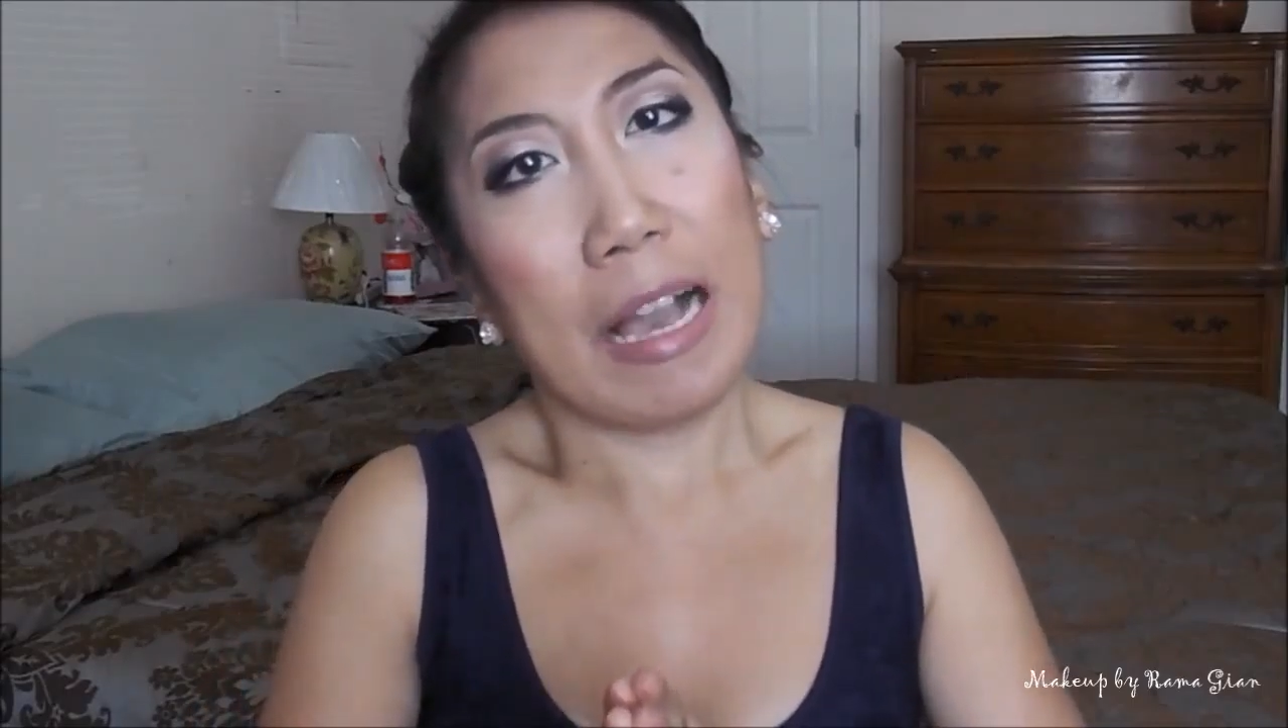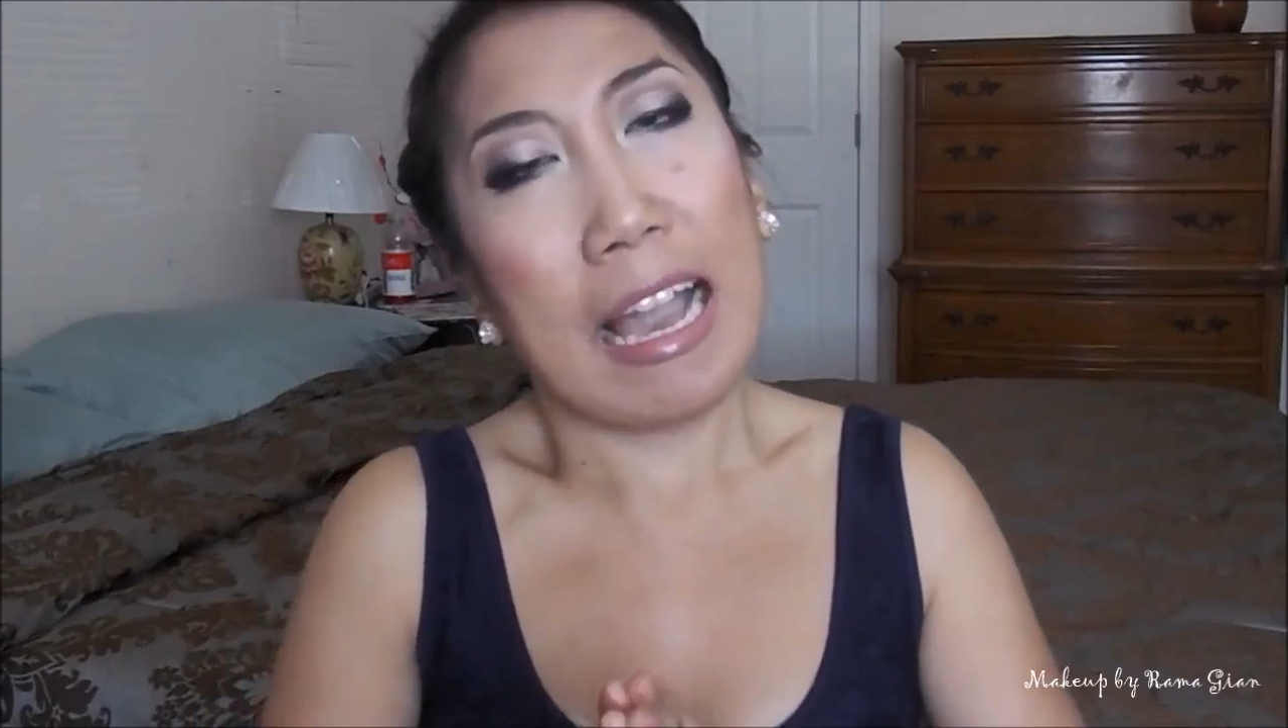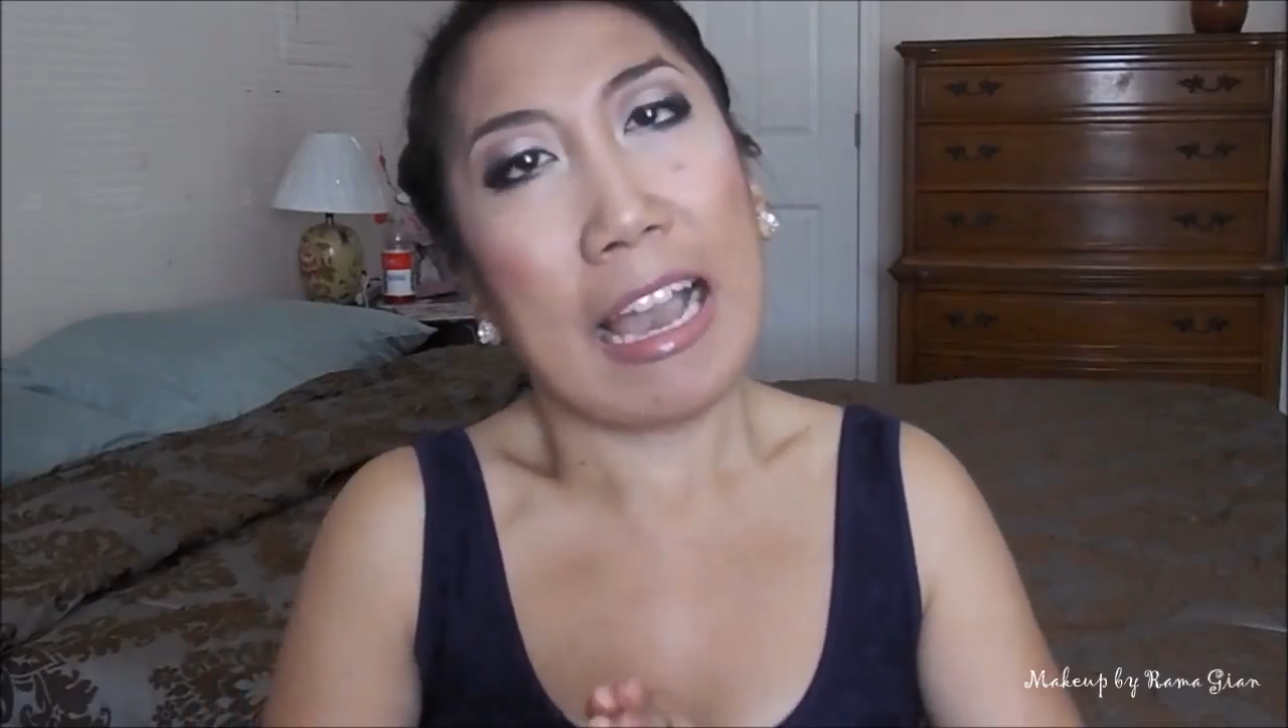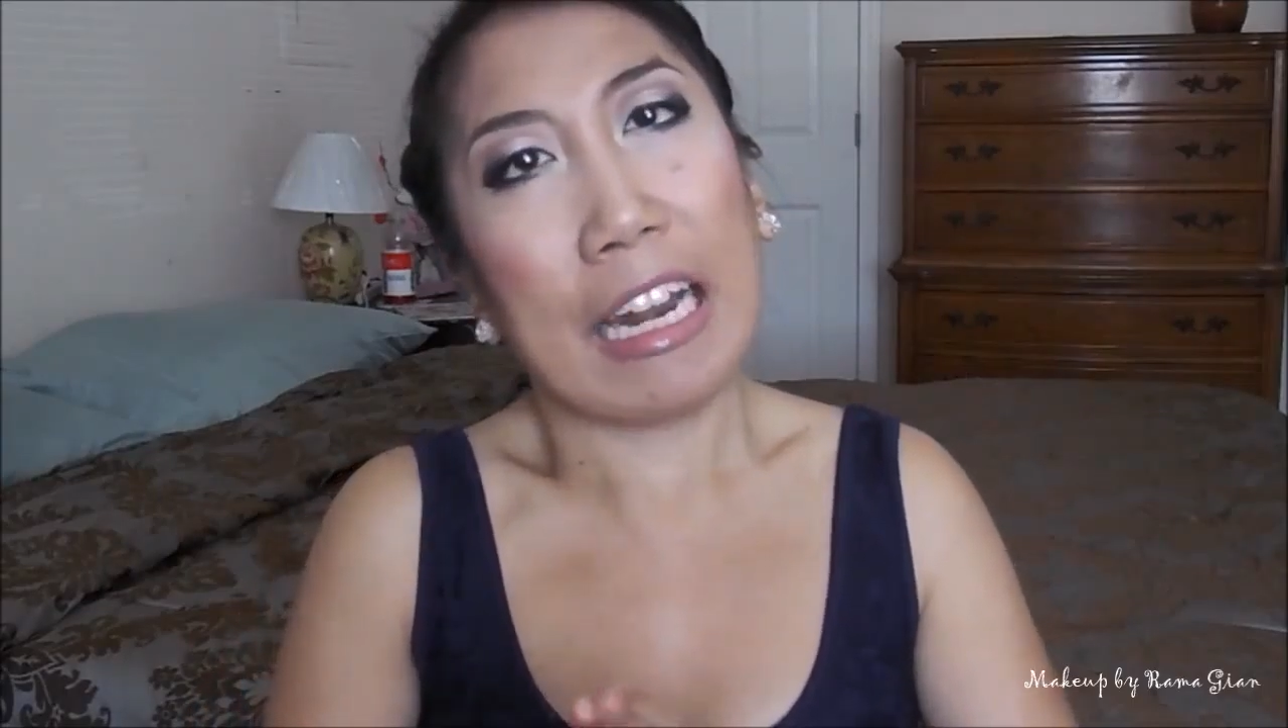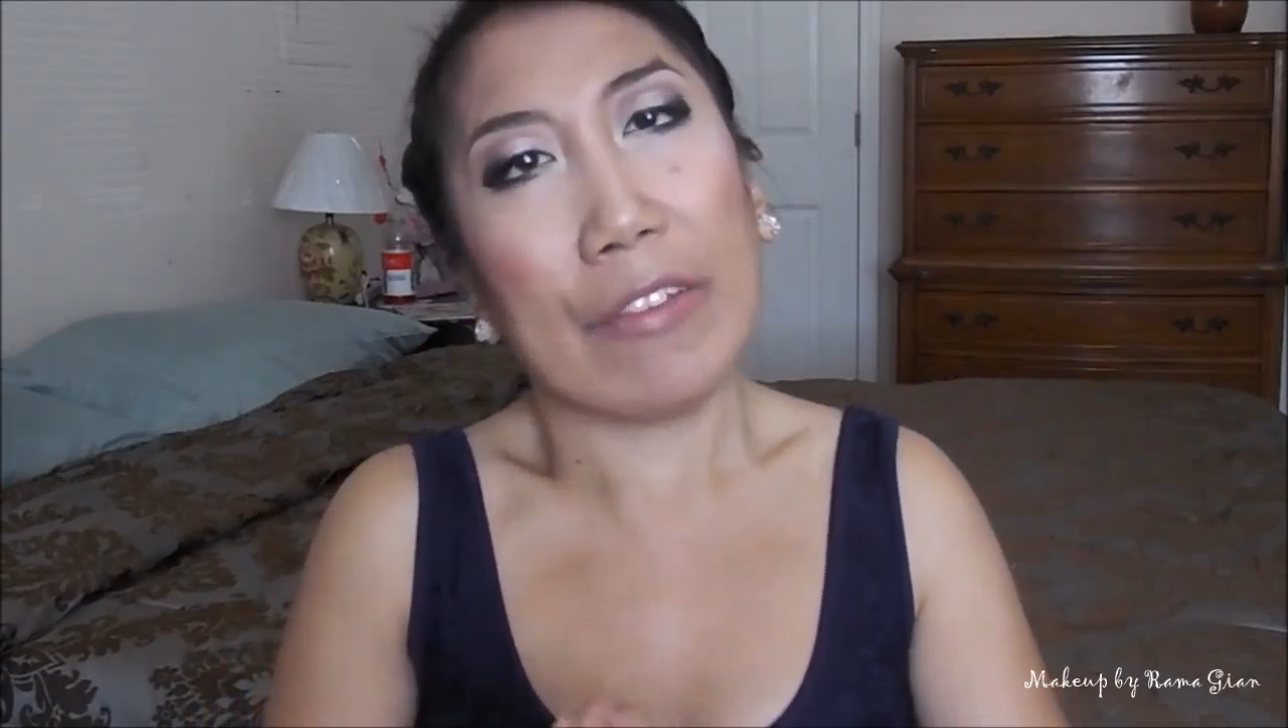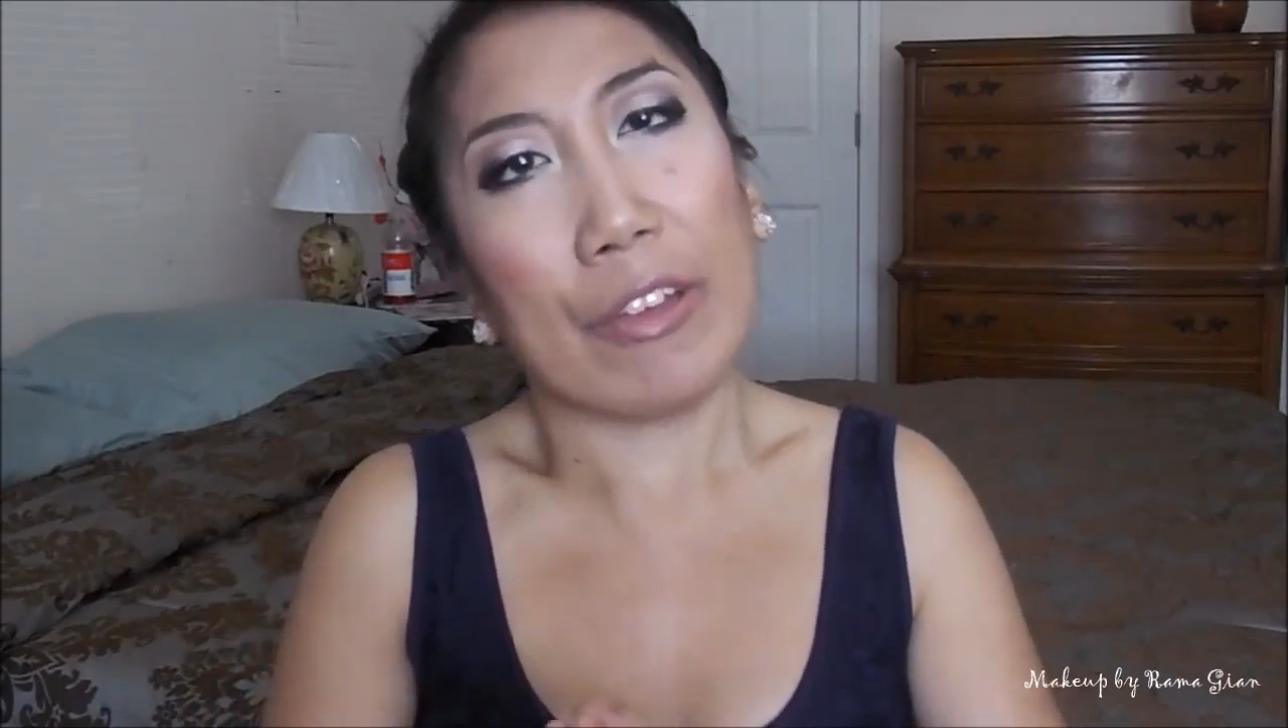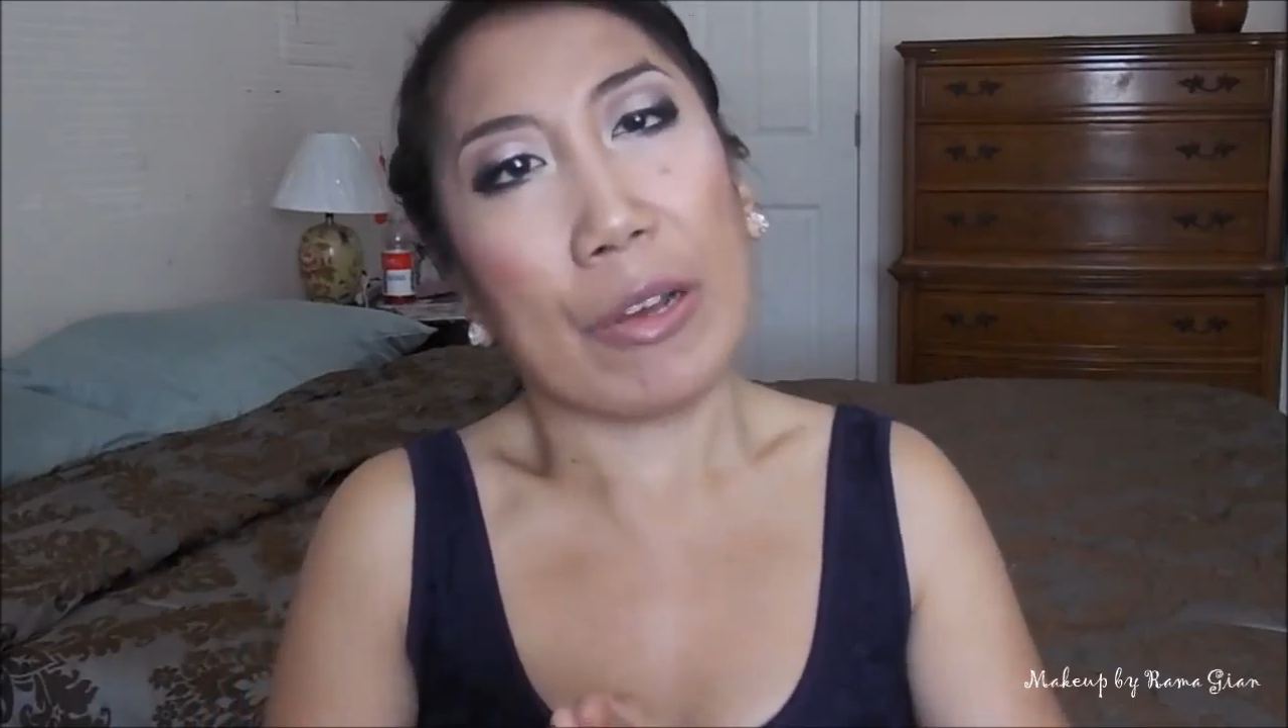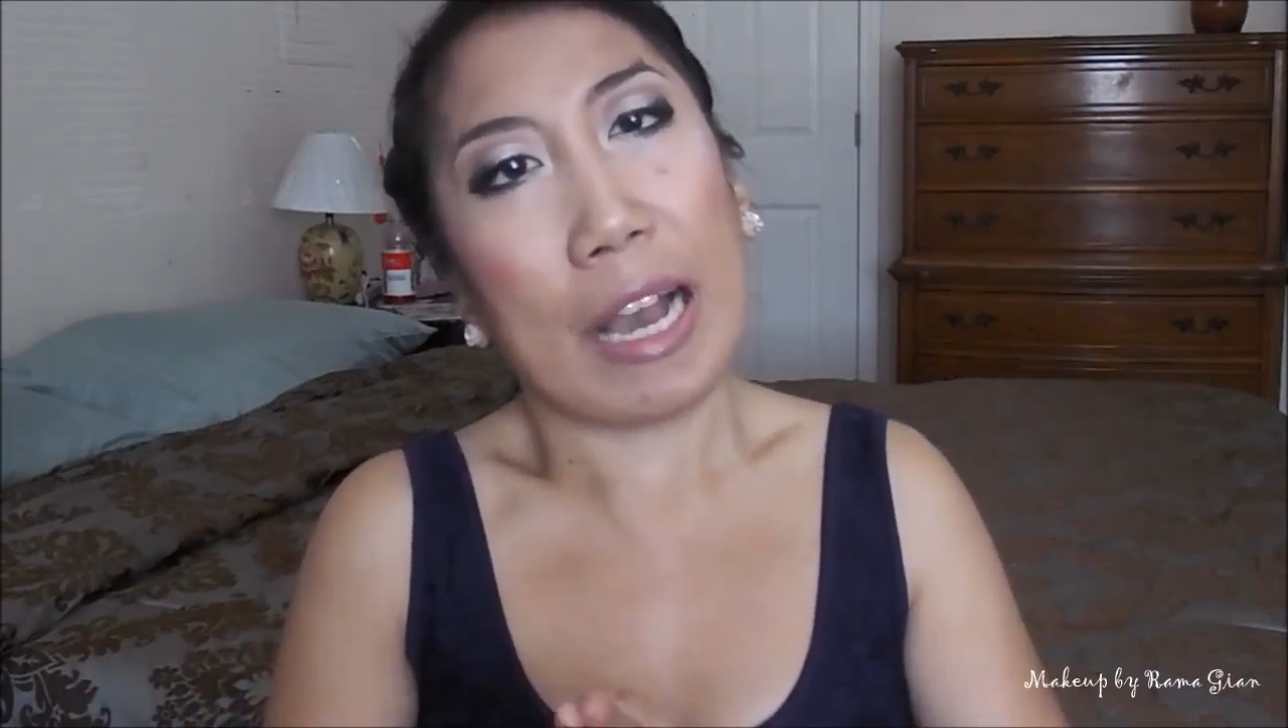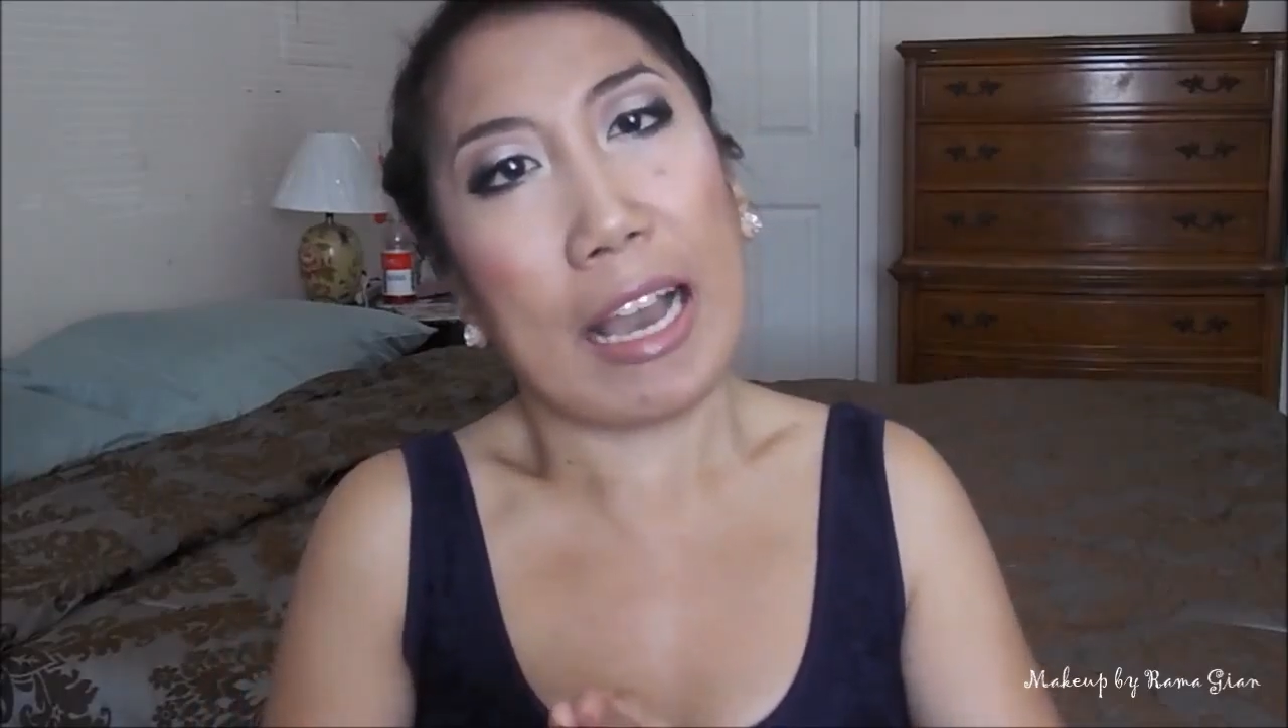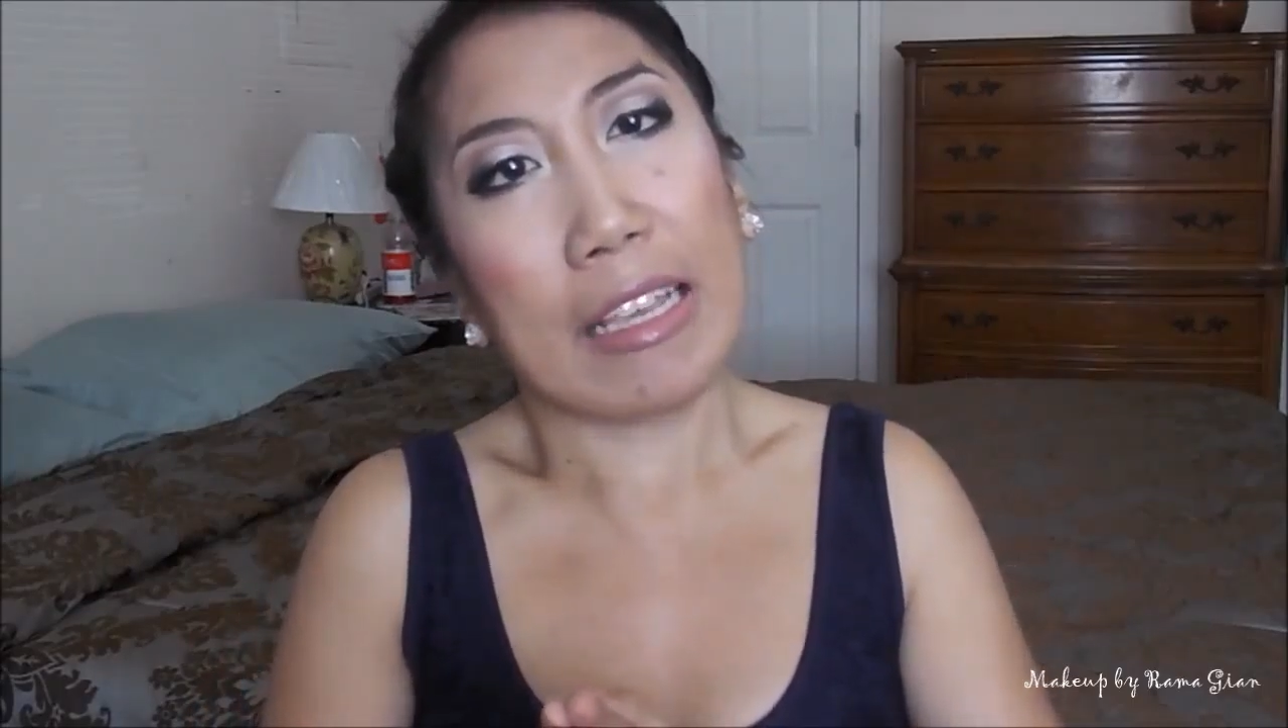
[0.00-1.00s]
and if you
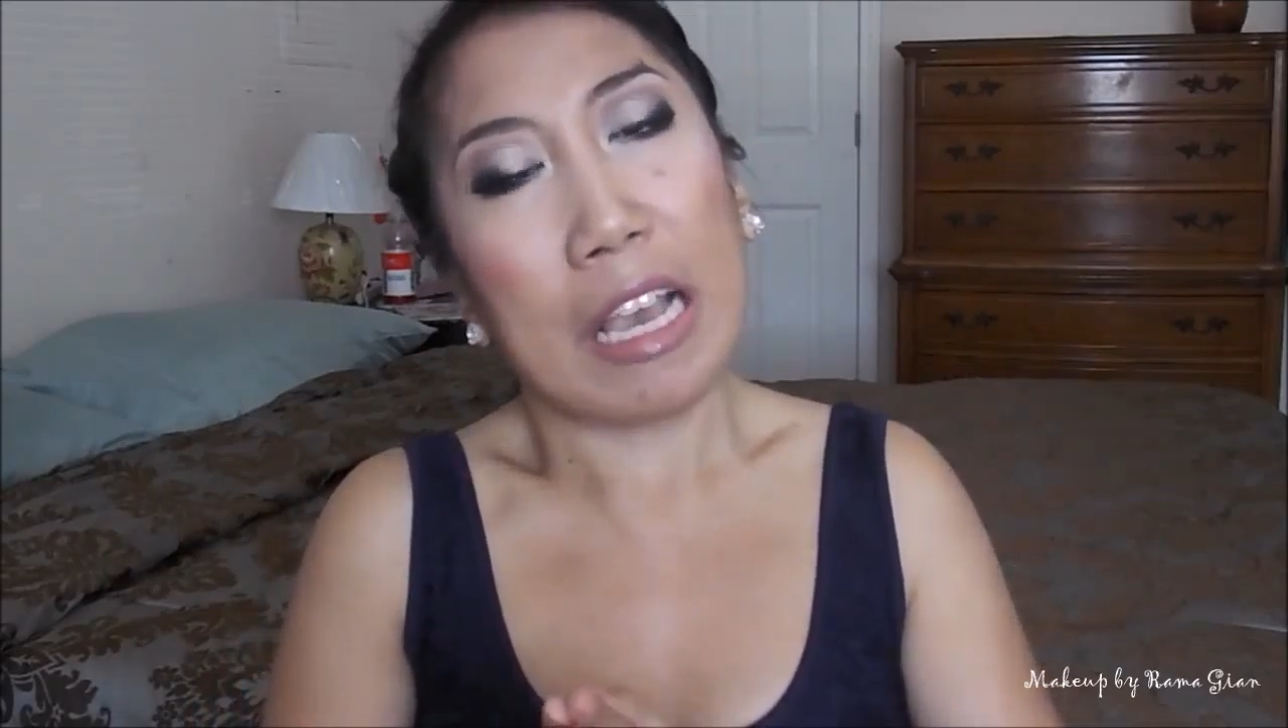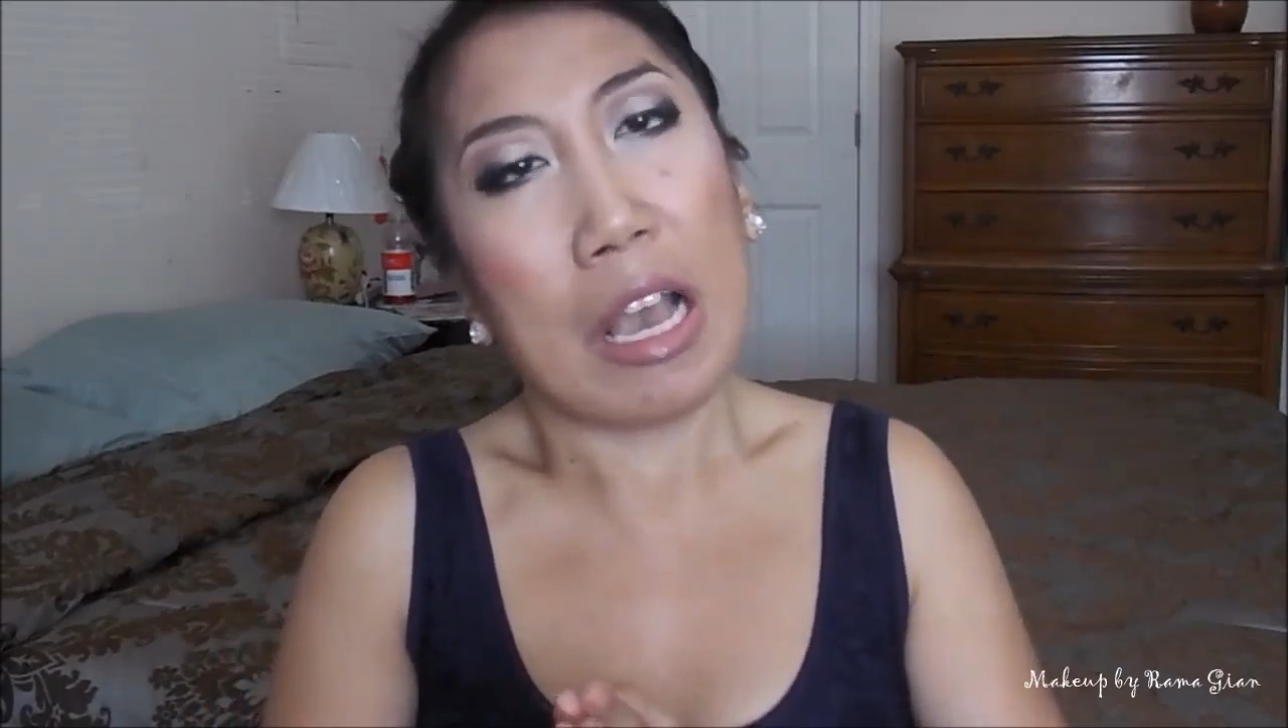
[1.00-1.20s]
guys